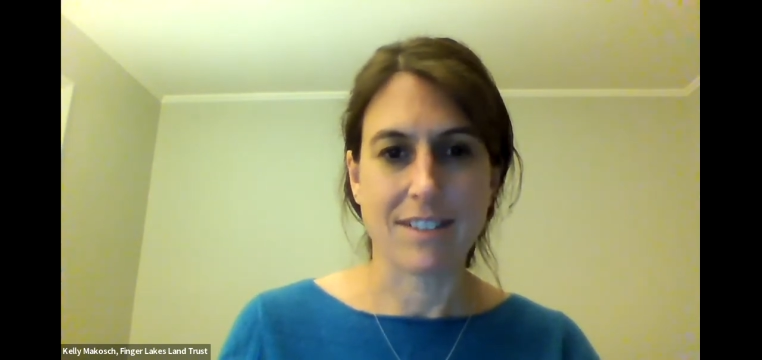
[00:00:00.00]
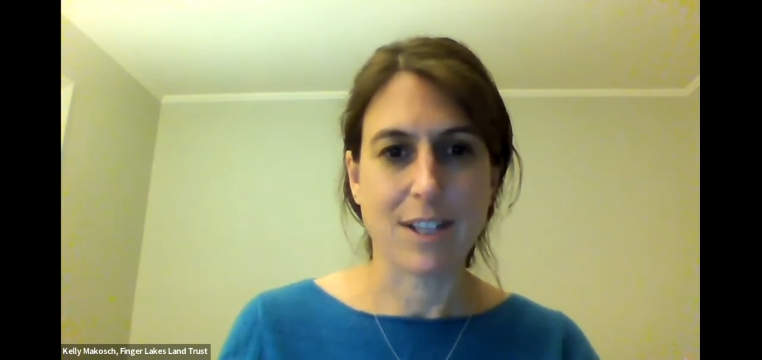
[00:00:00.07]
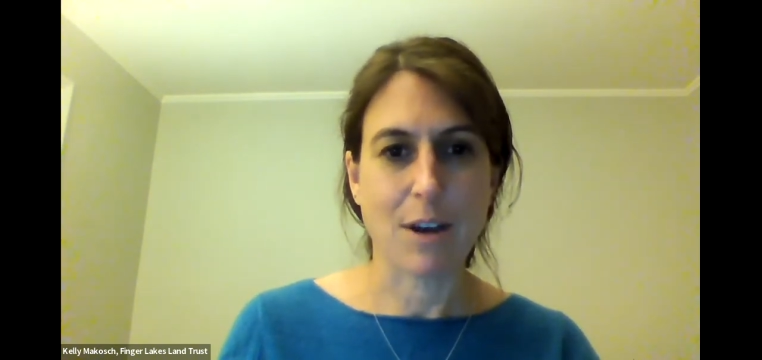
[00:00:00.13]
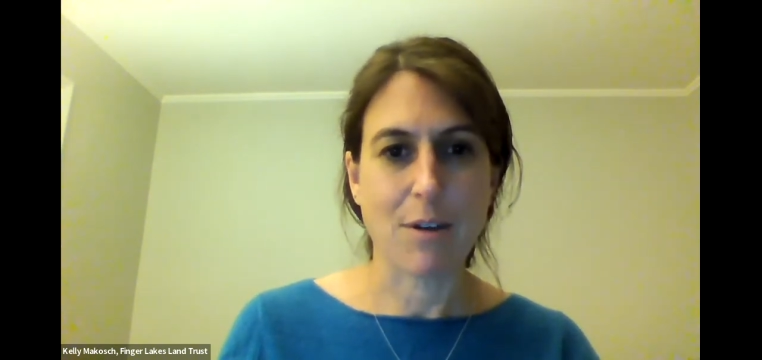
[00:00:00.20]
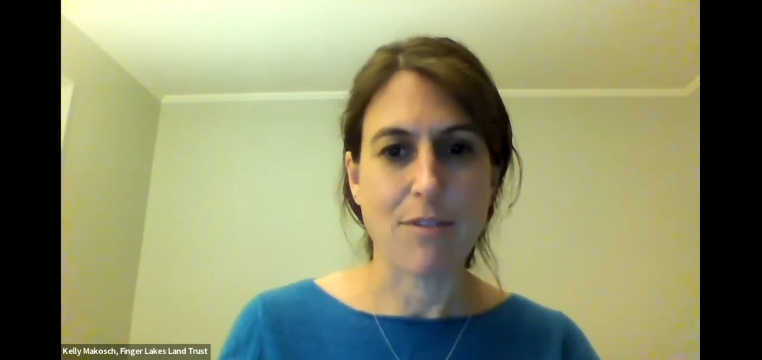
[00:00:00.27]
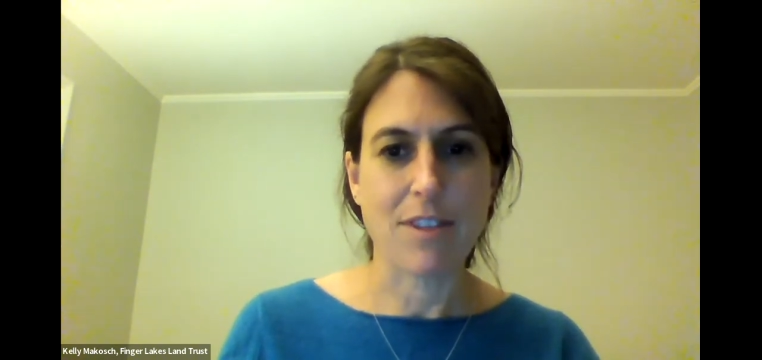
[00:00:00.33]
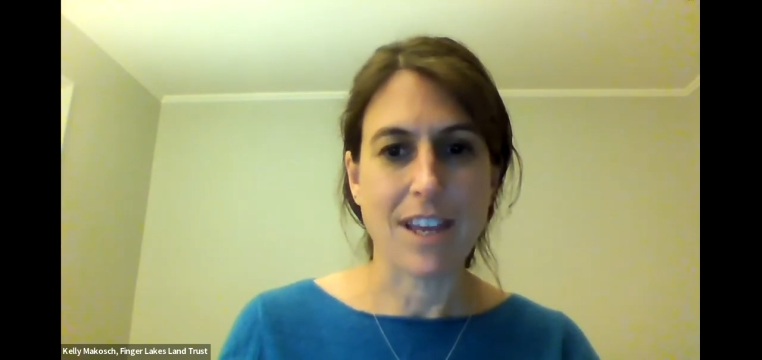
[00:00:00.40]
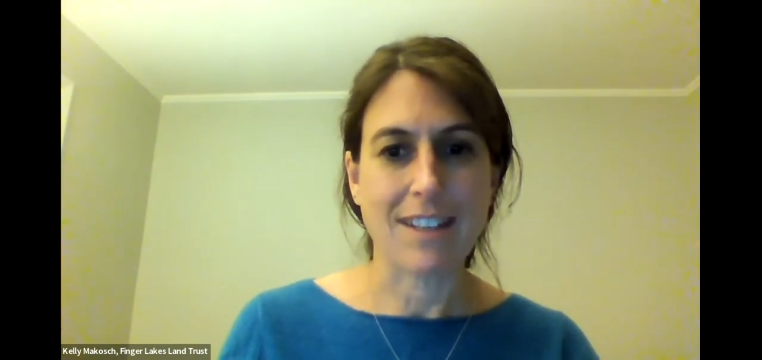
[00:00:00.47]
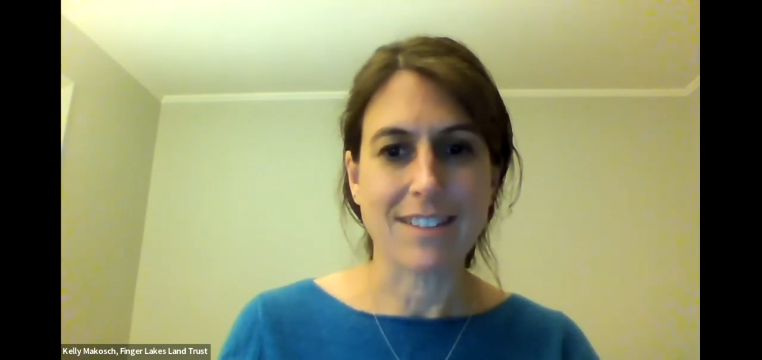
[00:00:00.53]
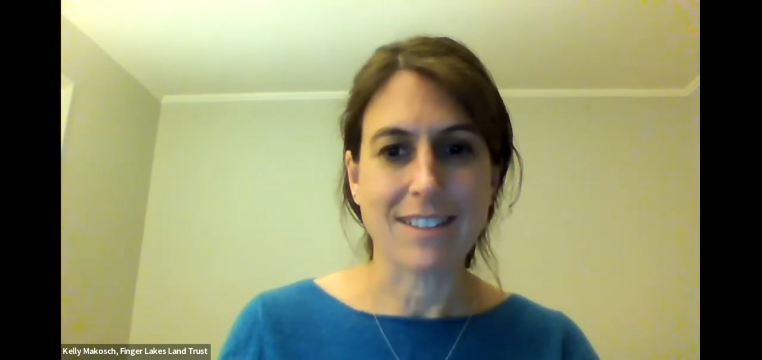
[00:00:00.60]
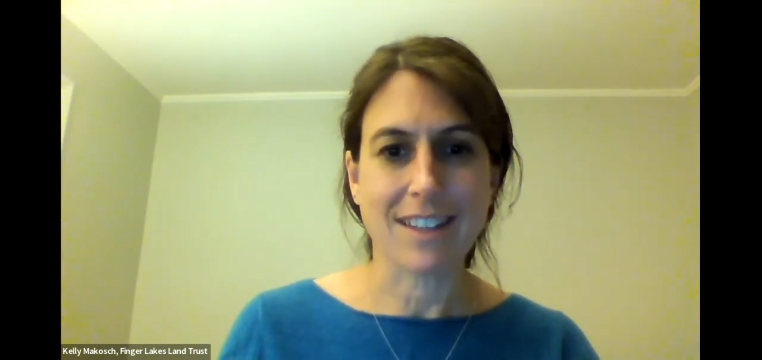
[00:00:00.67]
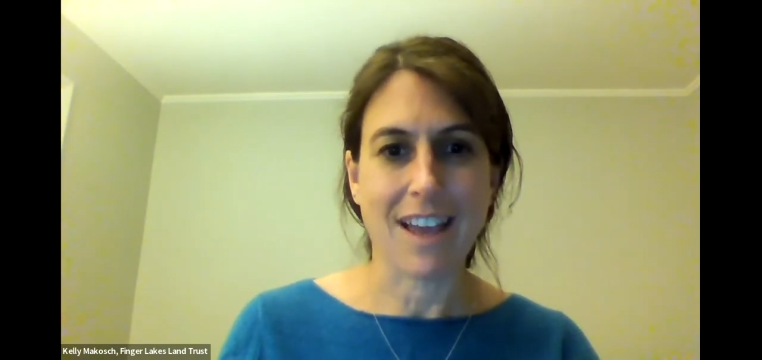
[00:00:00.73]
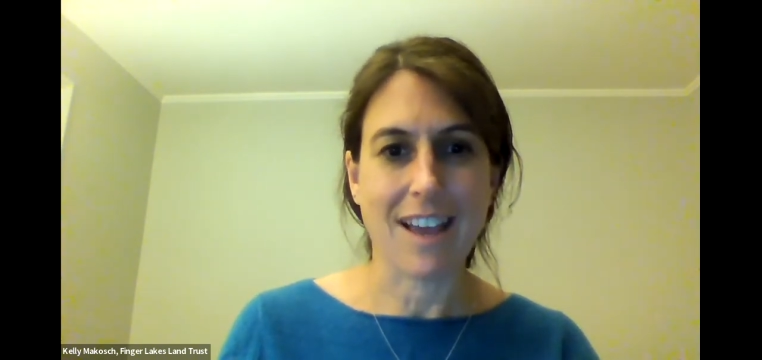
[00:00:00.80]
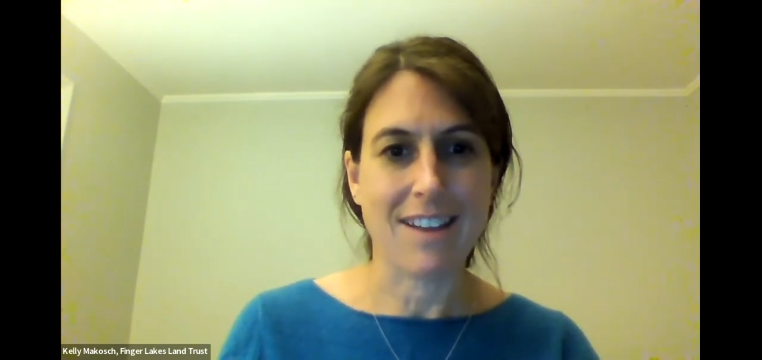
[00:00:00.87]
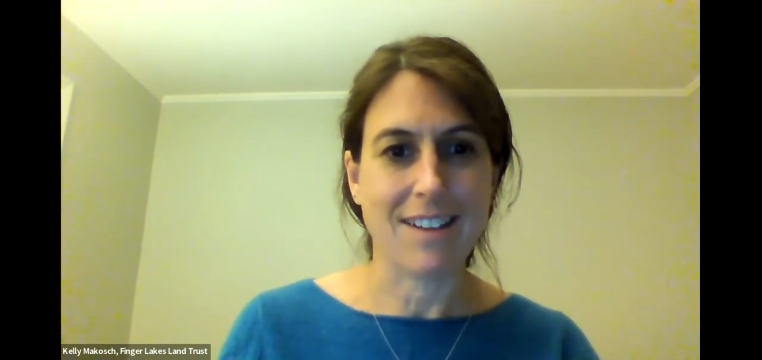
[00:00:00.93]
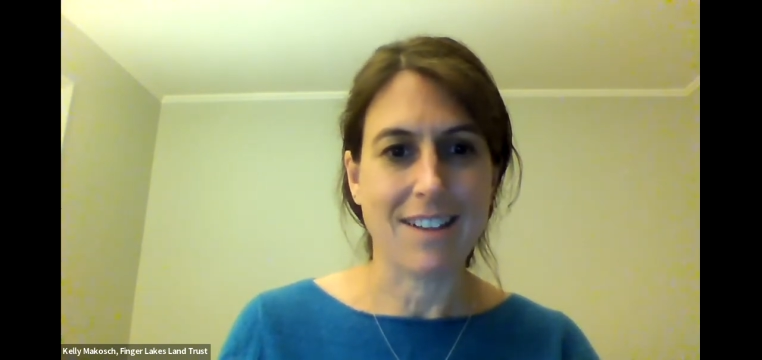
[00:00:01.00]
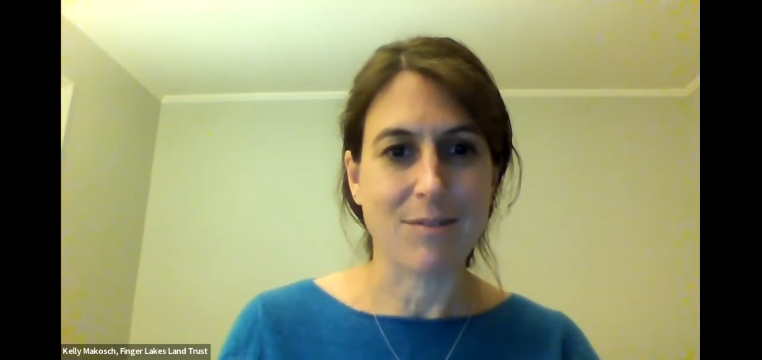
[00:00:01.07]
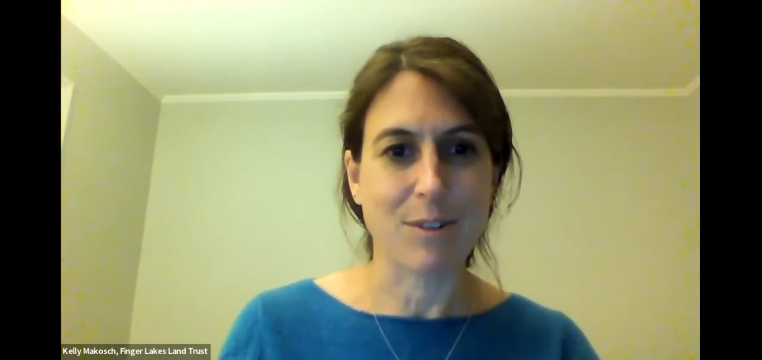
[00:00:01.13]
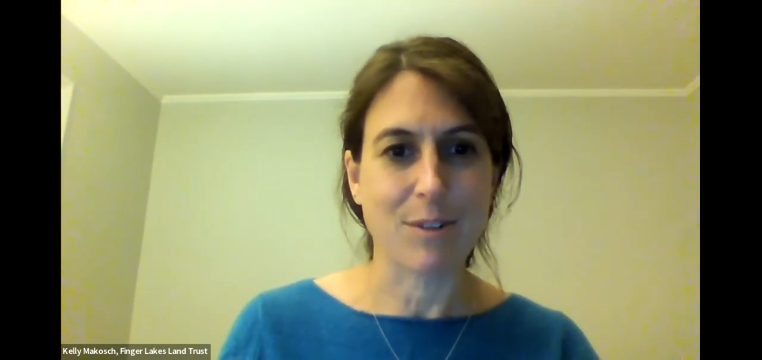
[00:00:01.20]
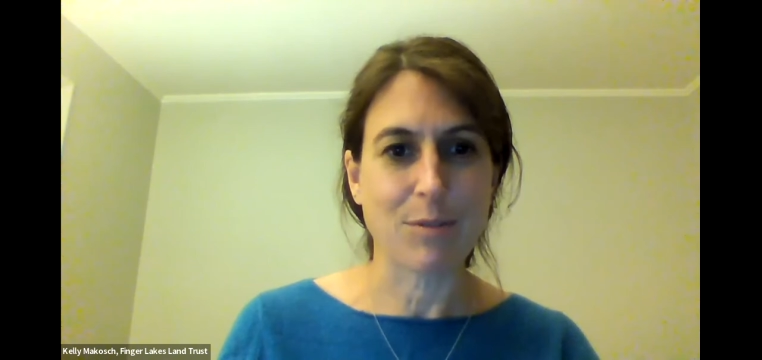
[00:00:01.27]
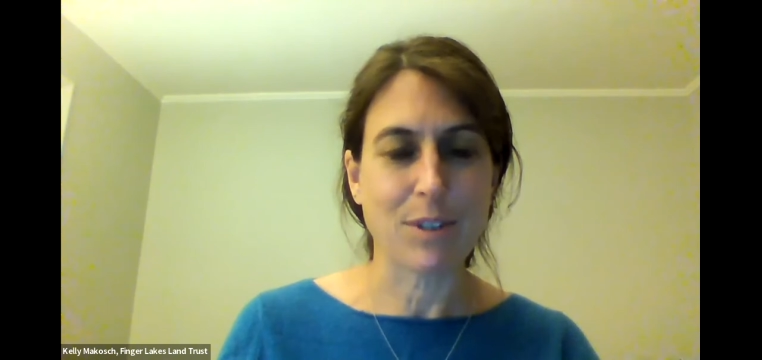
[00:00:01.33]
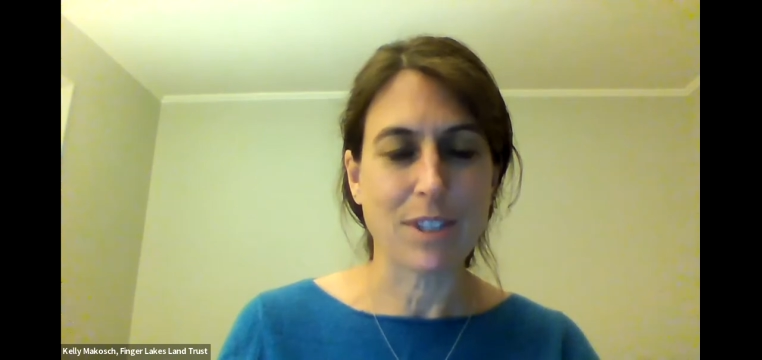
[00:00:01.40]
So thanks again,
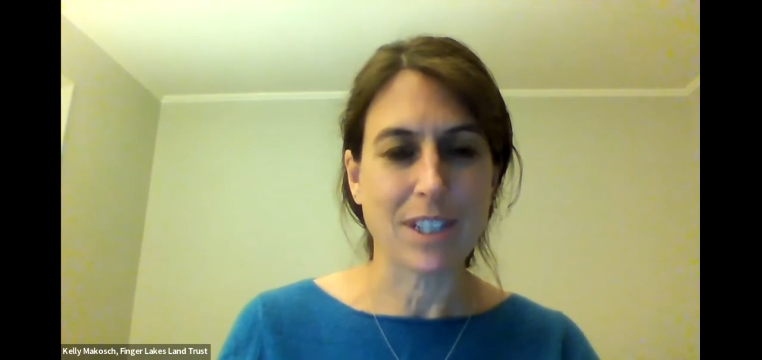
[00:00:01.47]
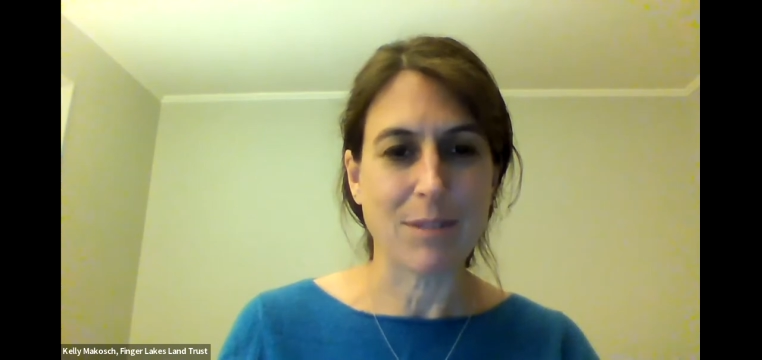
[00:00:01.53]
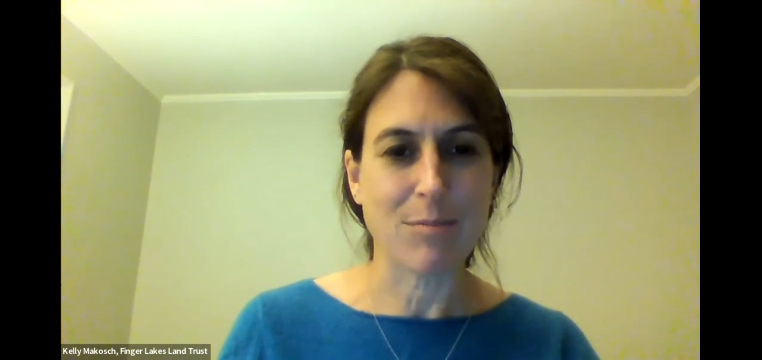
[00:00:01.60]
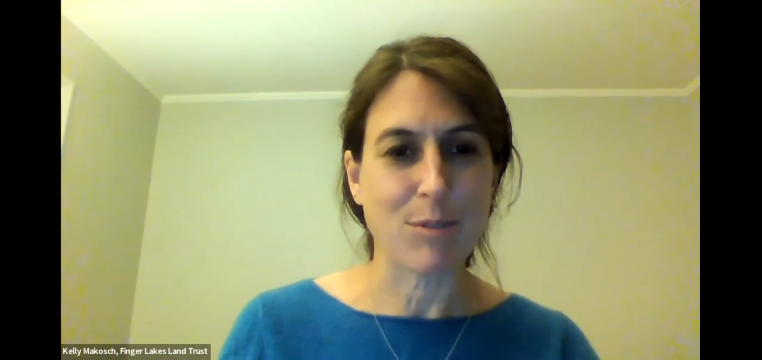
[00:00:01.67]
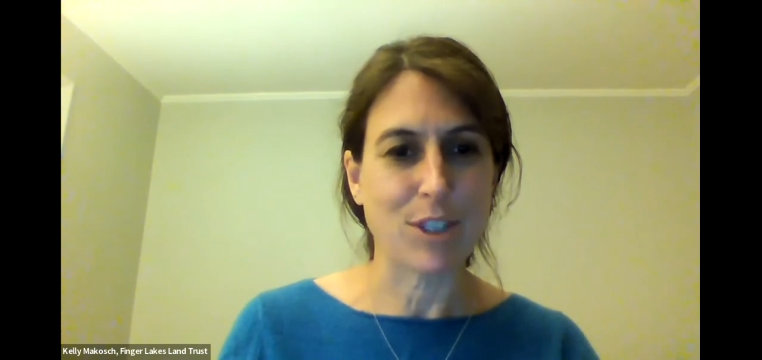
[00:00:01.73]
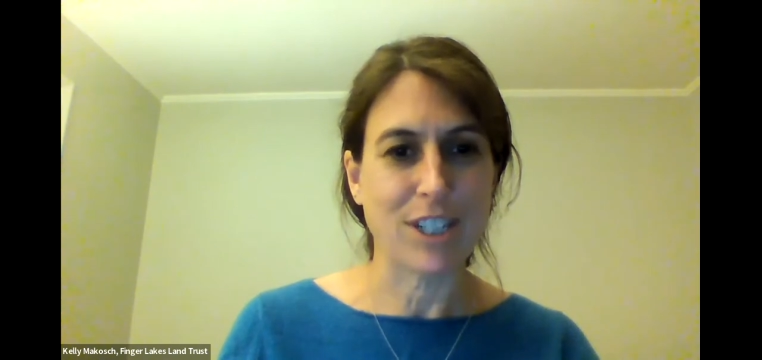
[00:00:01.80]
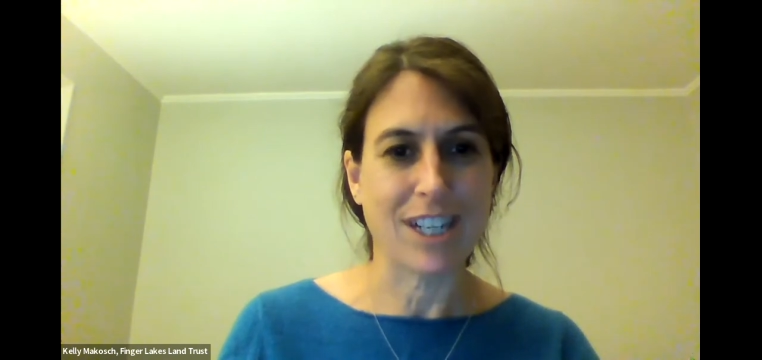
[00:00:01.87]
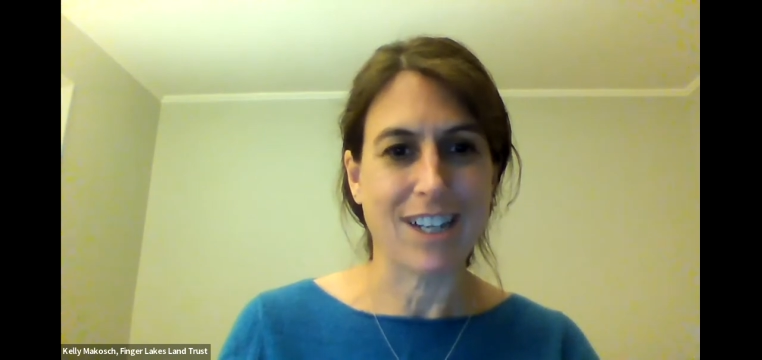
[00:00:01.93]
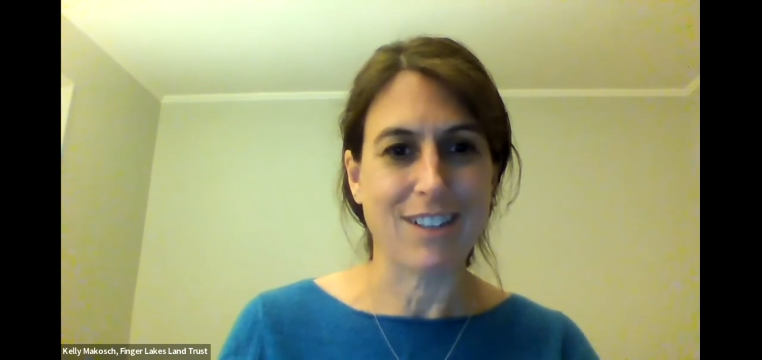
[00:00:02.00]
and we really appreciate